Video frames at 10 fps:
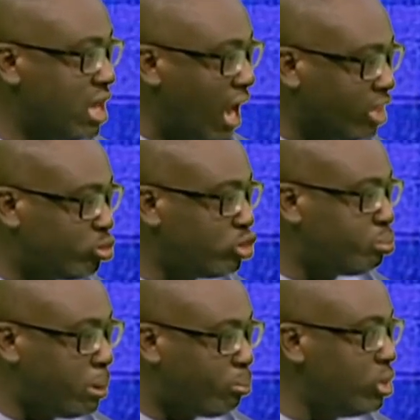at which
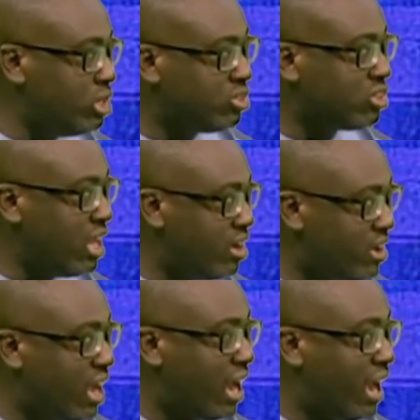people in this
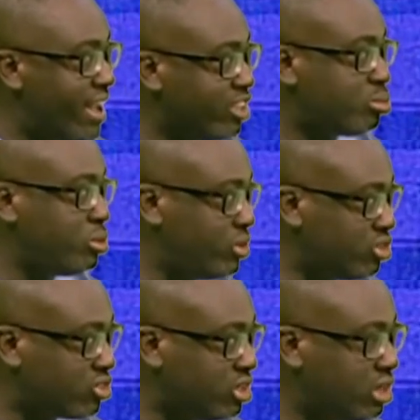area are
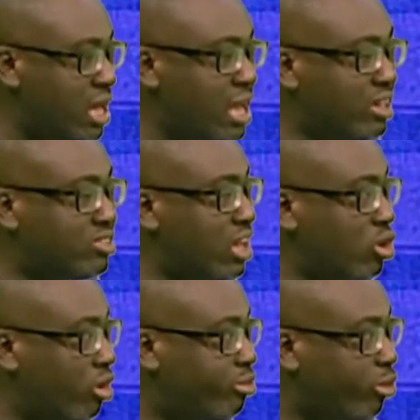experiencing is
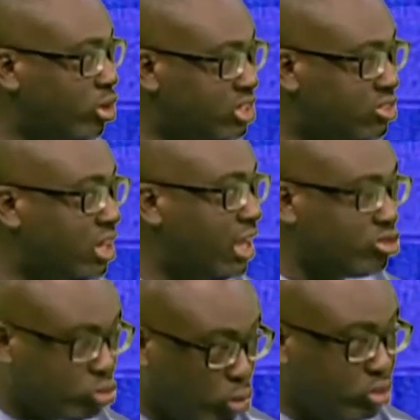enough for these guys
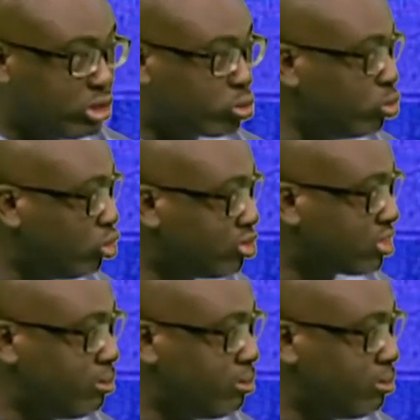to recruit those guys,